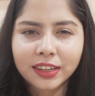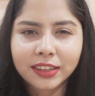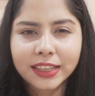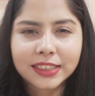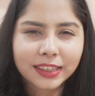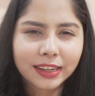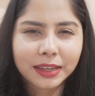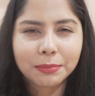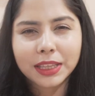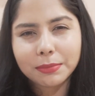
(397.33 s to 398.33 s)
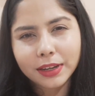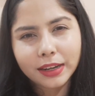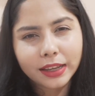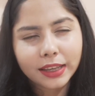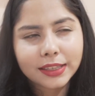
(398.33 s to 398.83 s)
cleanser like
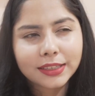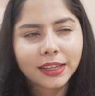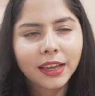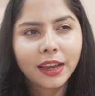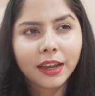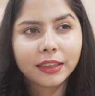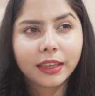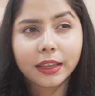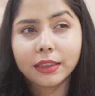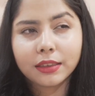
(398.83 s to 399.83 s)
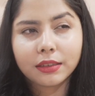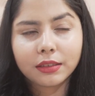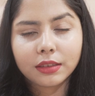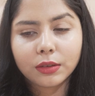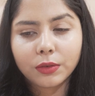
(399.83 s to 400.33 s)
Minimalist.
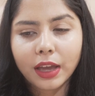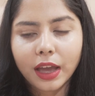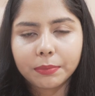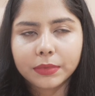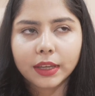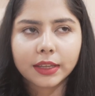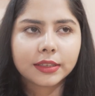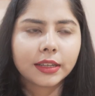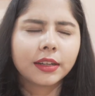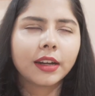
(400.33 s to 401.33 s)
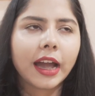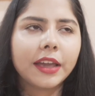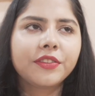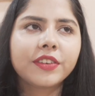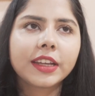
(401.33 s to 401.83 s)
Then we have this, I
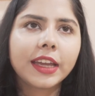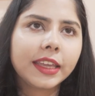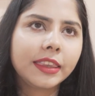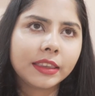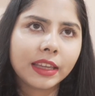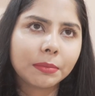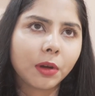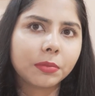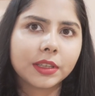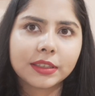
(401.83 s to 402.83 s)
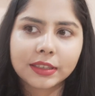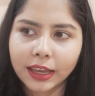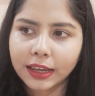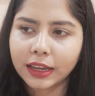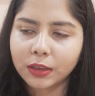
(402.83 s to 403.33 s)
forget the name of this
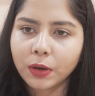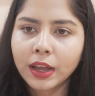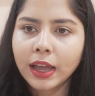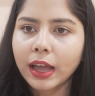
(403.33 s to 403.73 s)
thing, you know,